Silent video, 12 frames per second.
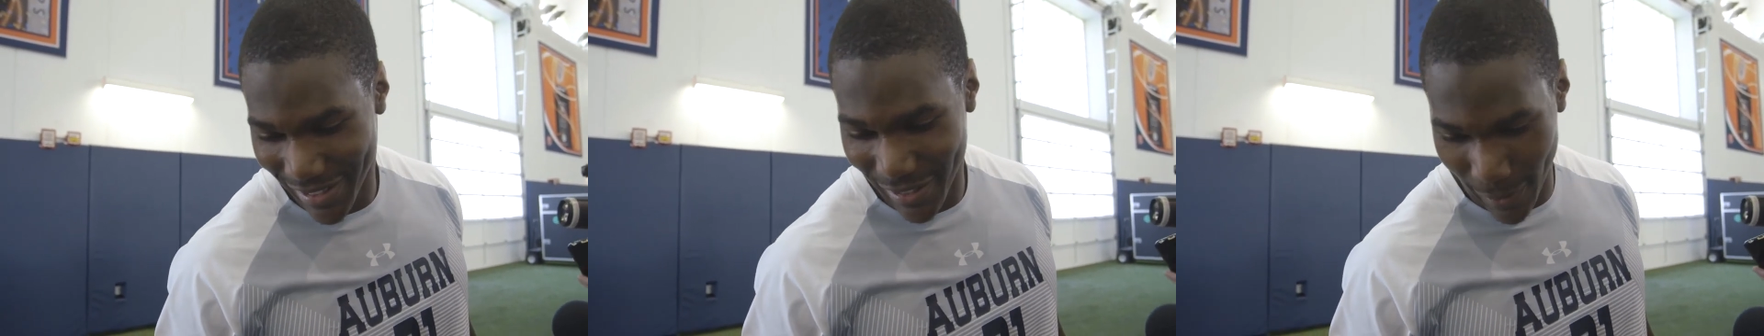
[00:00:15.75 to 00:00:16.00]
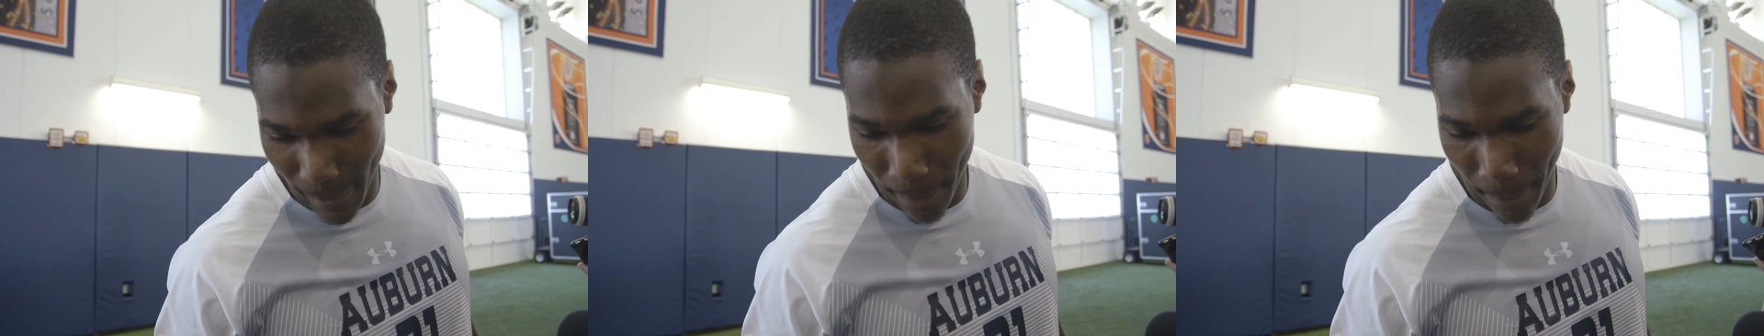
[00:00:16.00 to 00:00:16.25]
What,
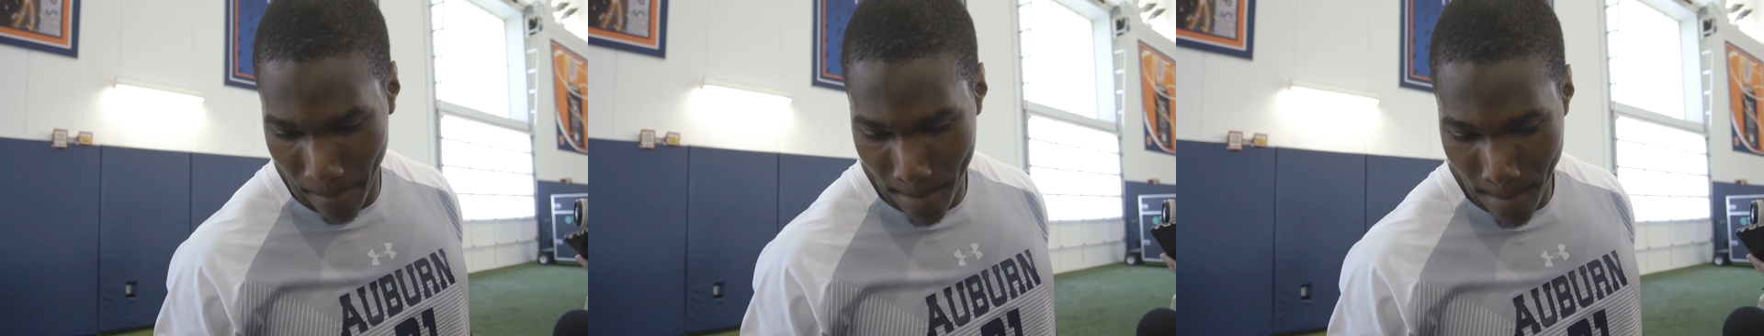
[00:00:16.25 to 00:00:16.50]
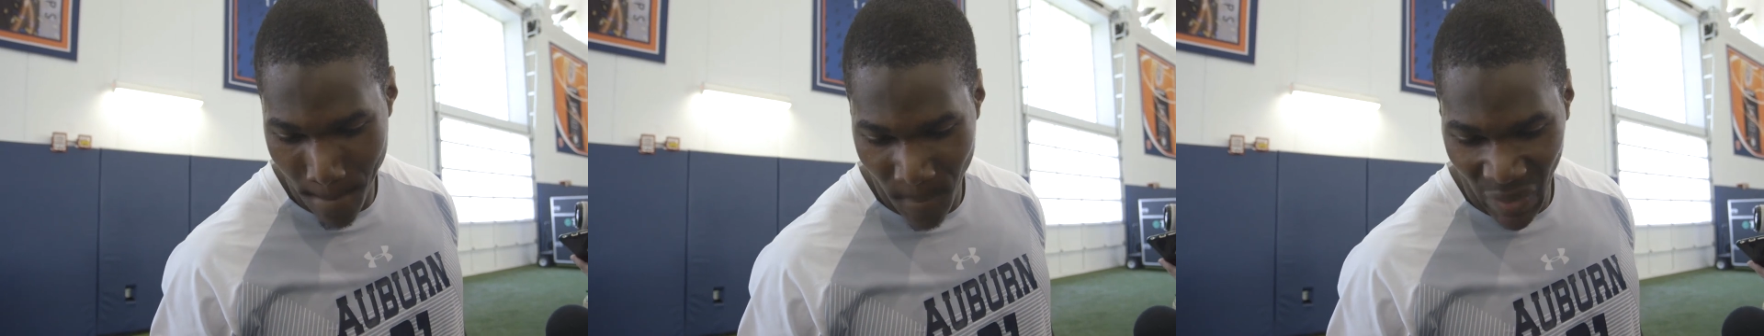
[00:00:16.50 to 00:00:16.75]
was what
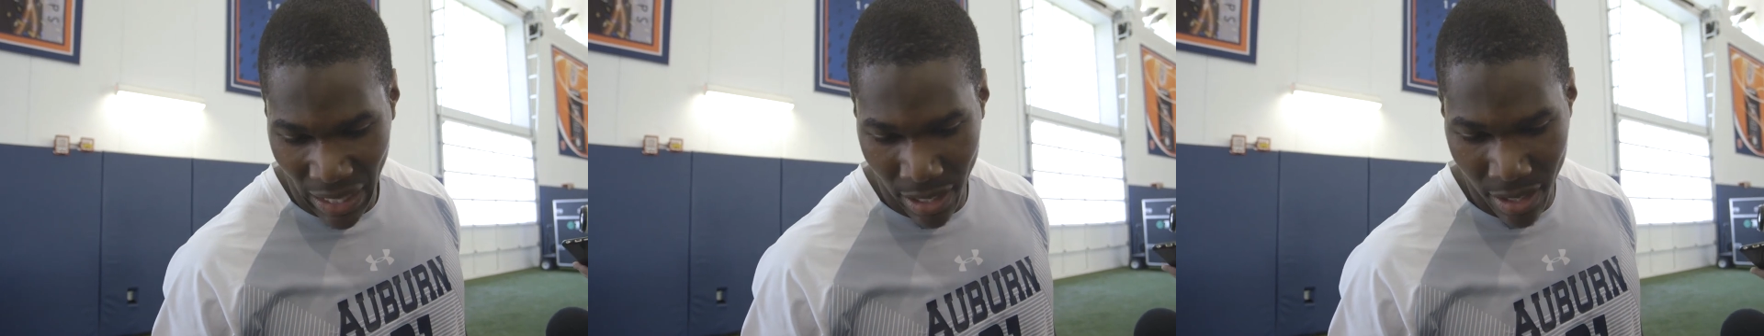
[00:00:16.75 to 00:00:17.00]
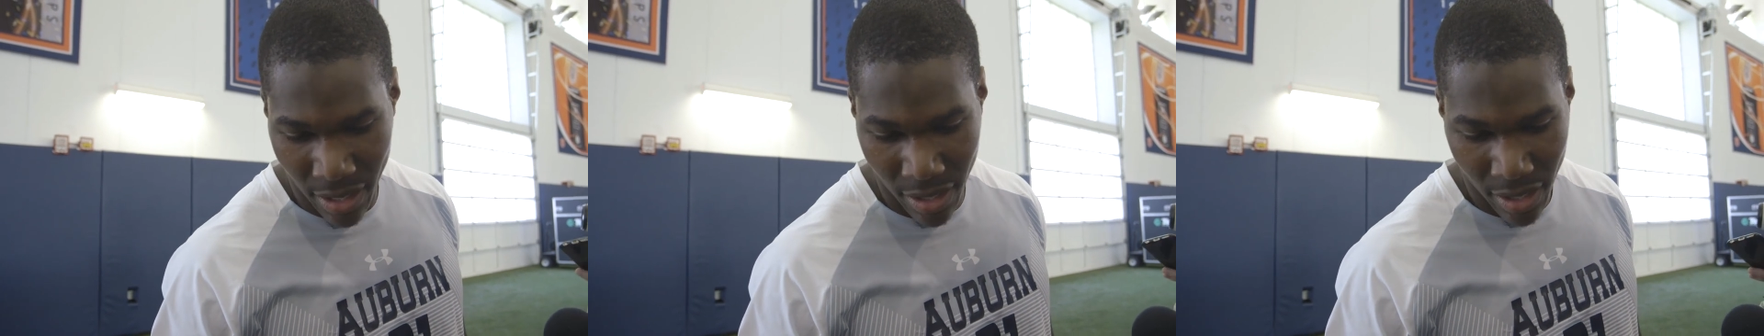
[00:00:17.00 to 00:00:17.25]
went into that
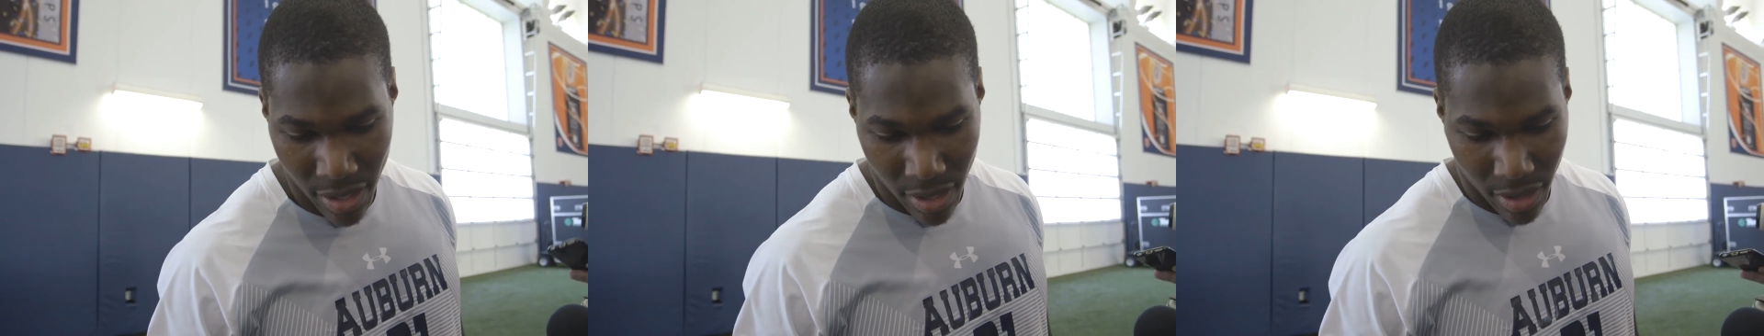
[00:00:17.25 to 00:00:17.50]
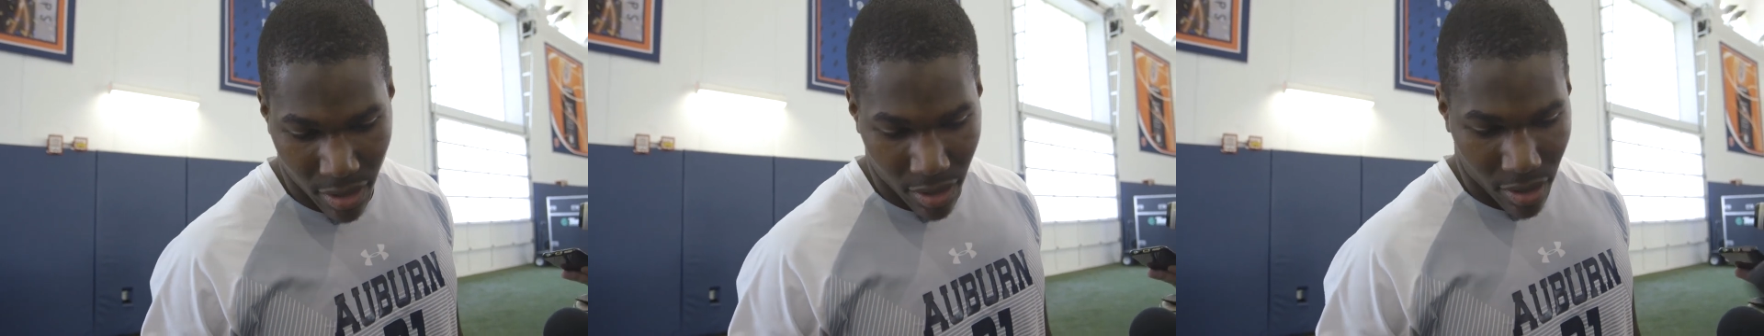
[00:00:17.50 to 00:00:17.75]
decision? How
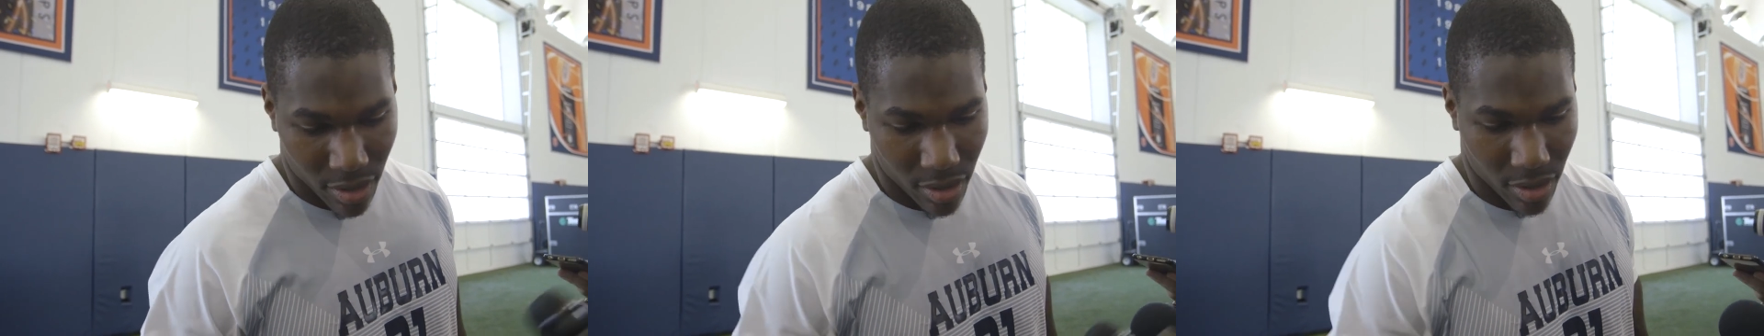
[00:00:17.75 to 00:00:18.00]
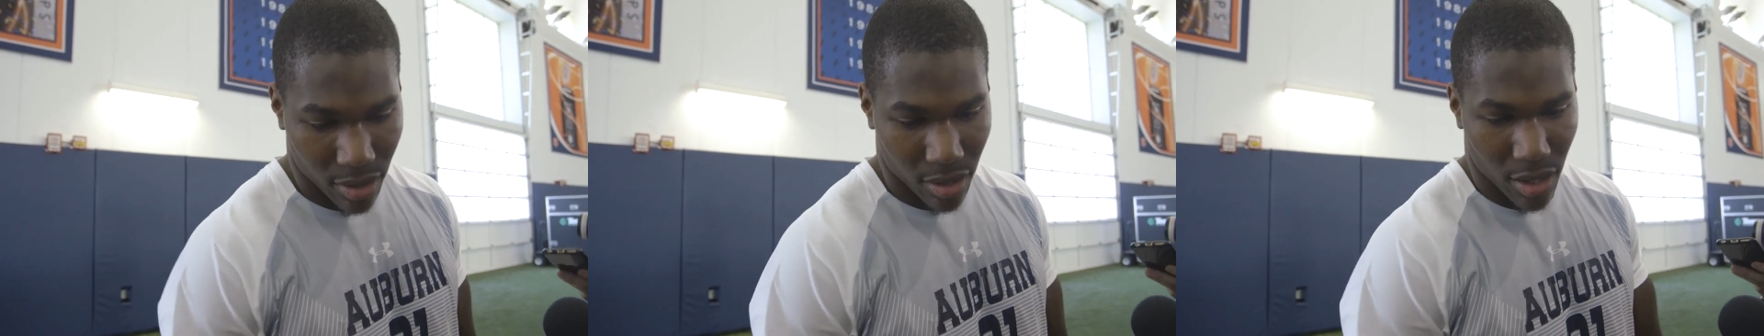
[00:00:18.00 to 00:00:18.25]
do you think you did?